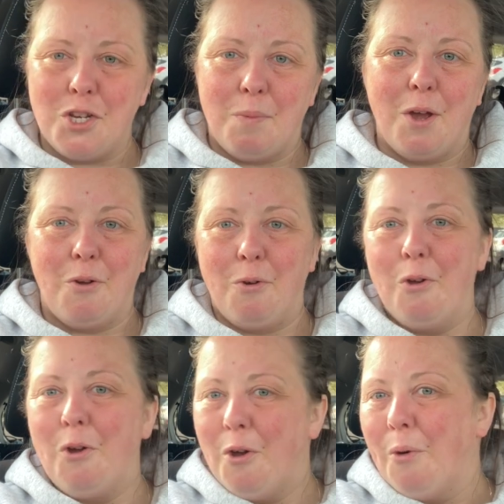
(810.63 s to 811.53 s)
about
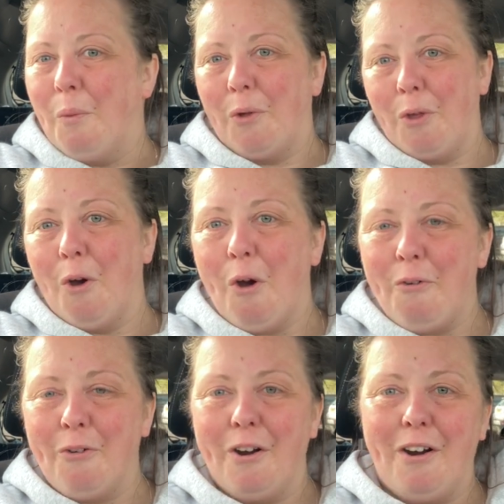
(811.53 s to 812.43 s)
what they
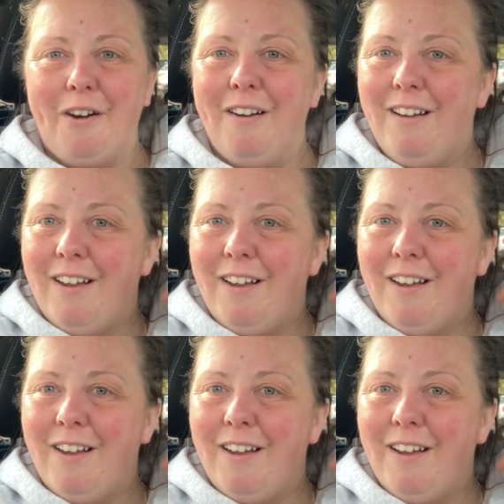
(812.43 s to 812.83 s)
offer,